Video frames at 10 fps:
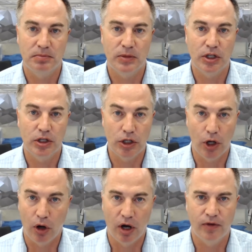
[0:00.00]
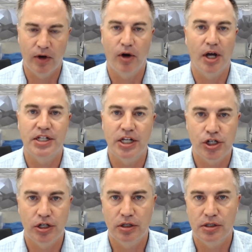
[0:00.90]
you know, of, of
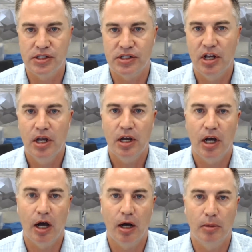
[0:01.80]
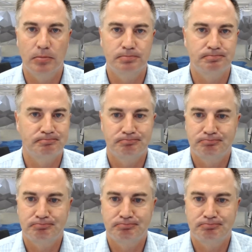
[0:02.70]
auditions, um,